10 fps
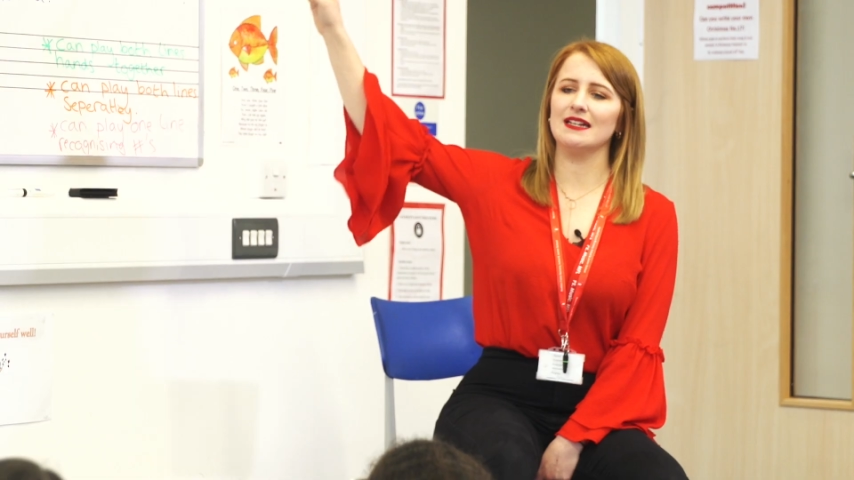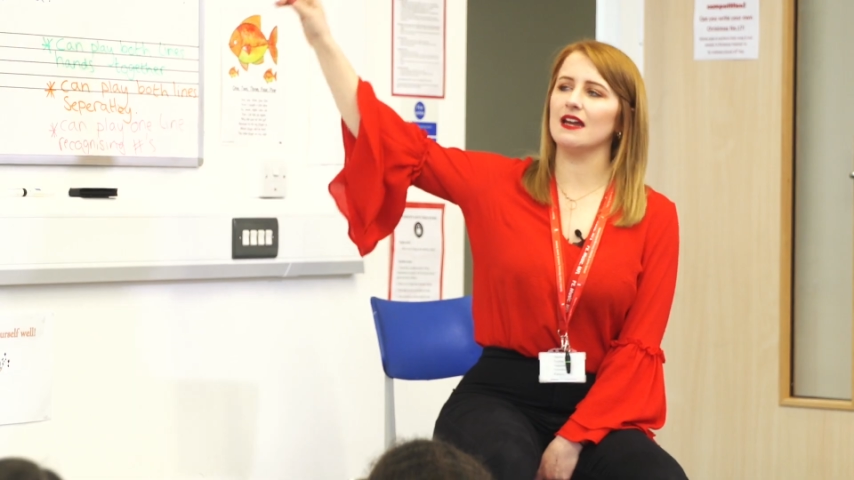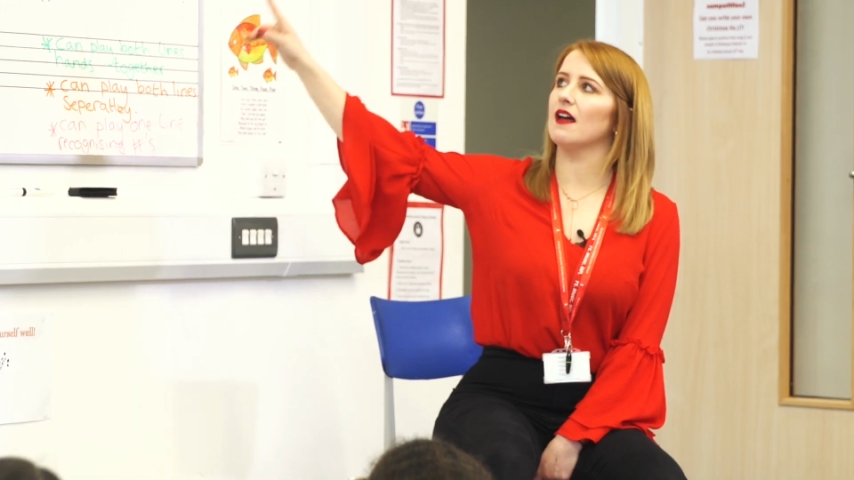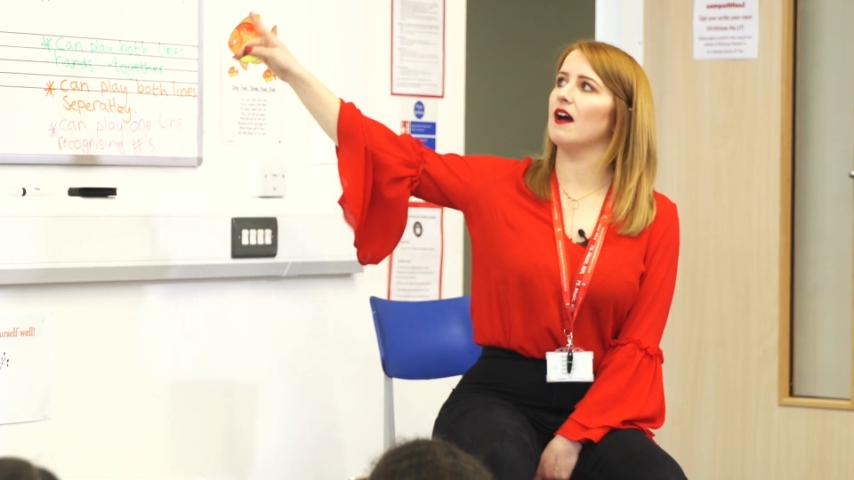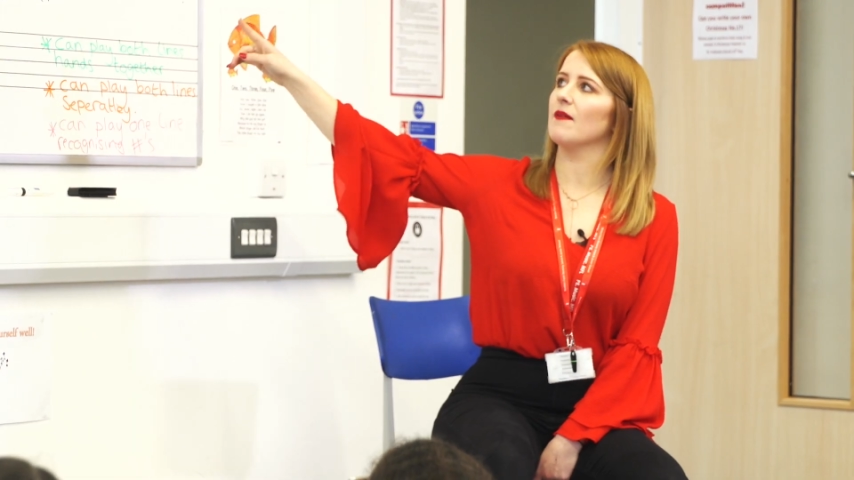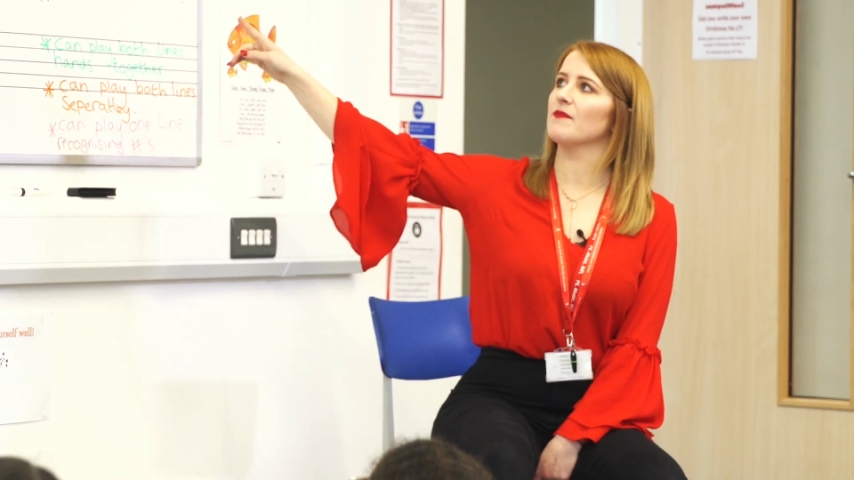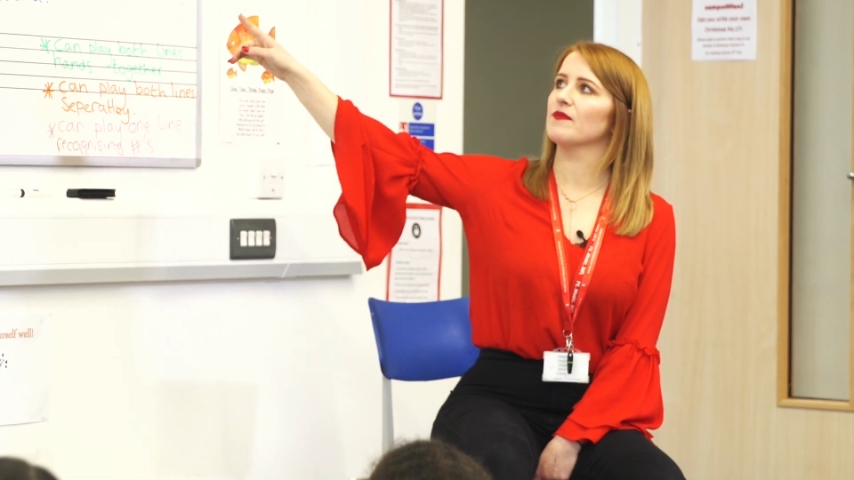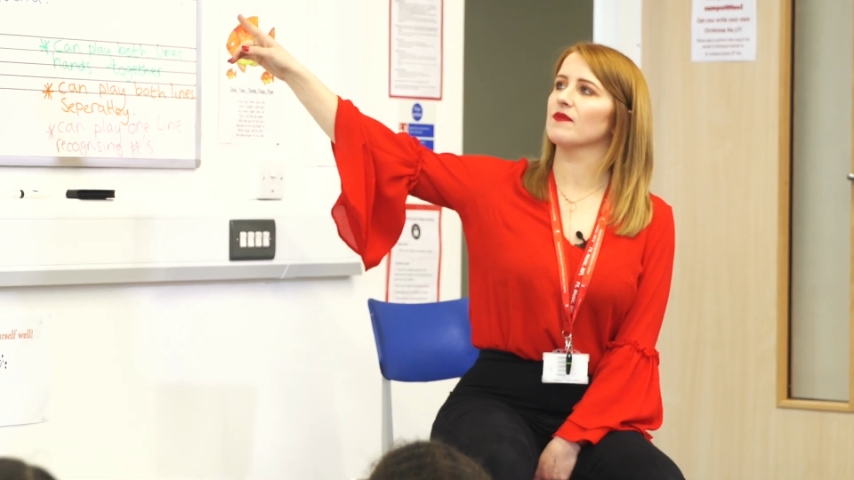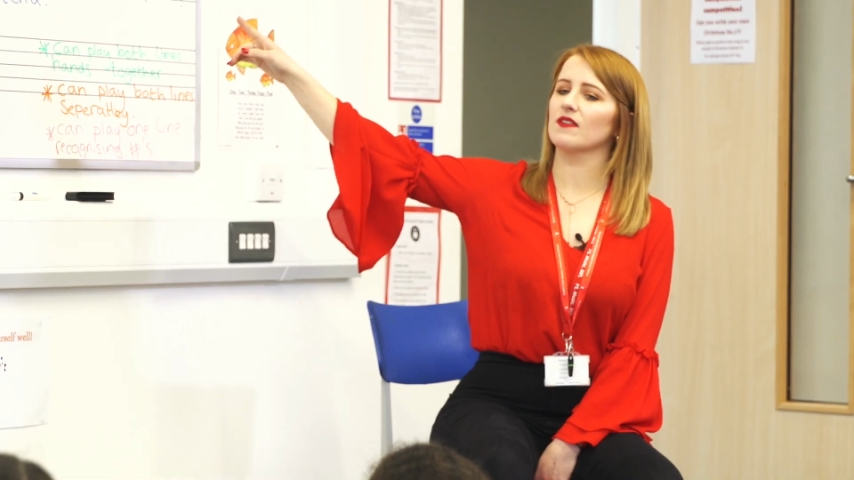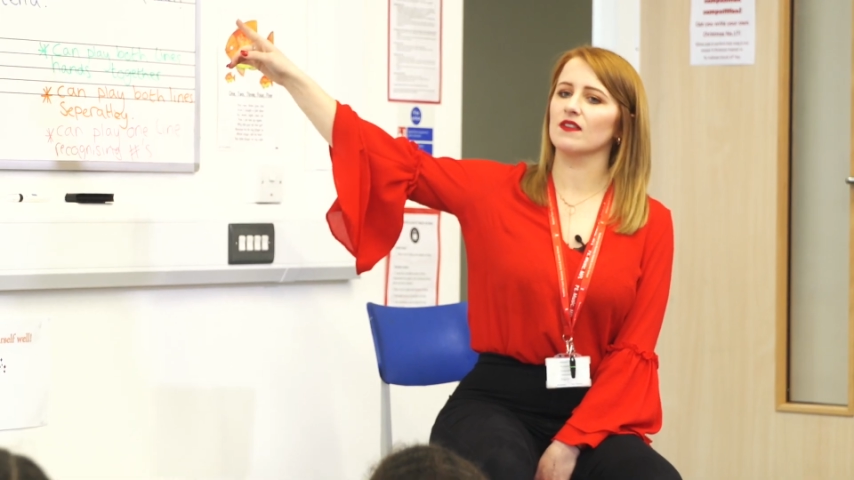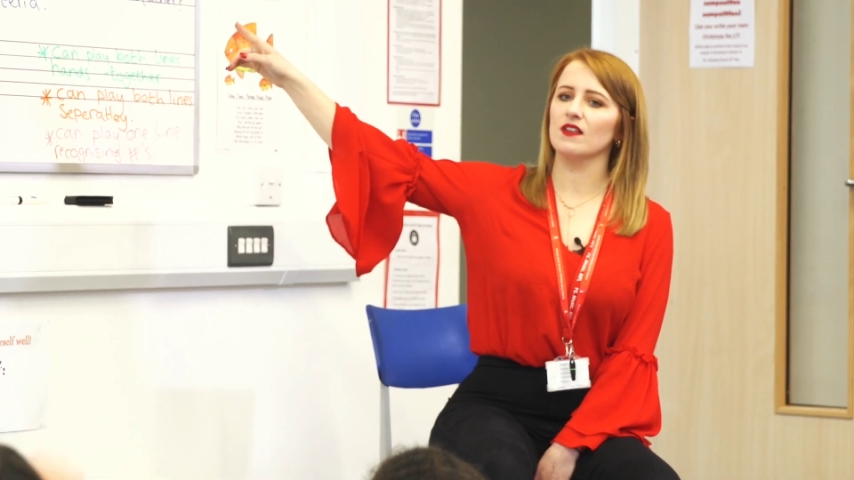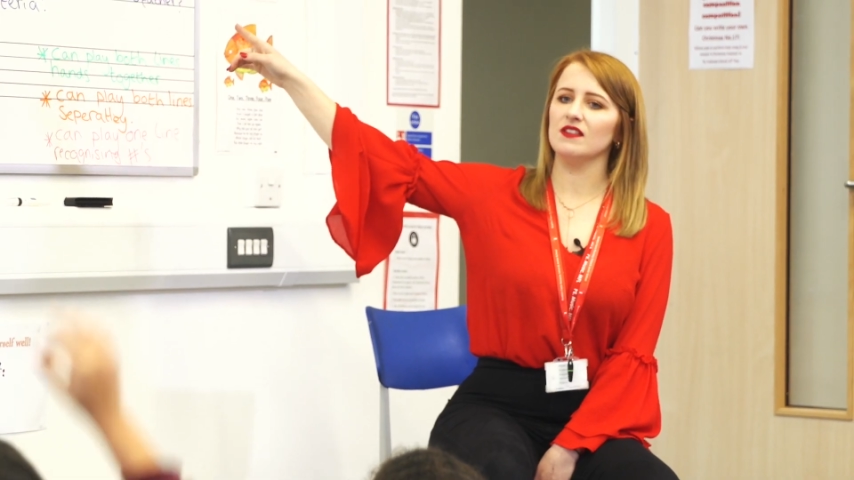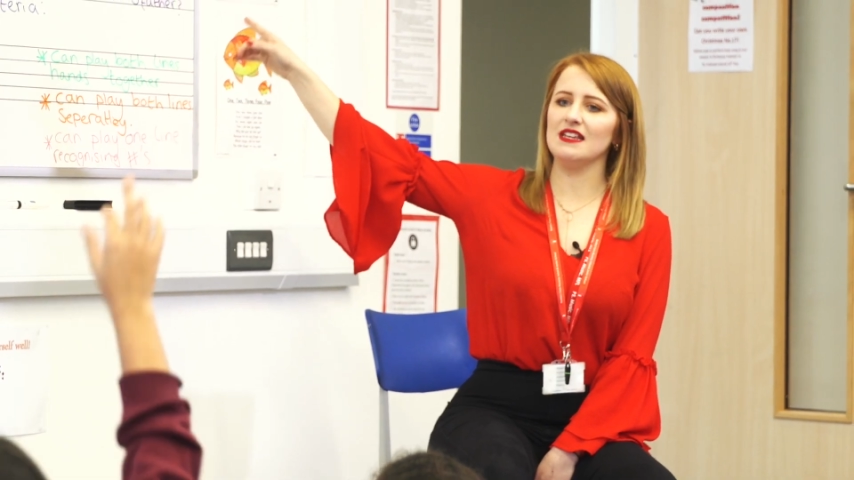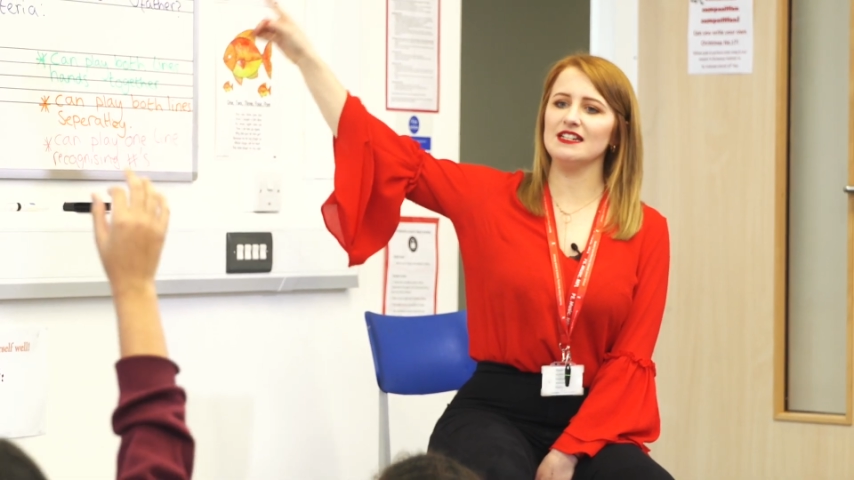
specific goal,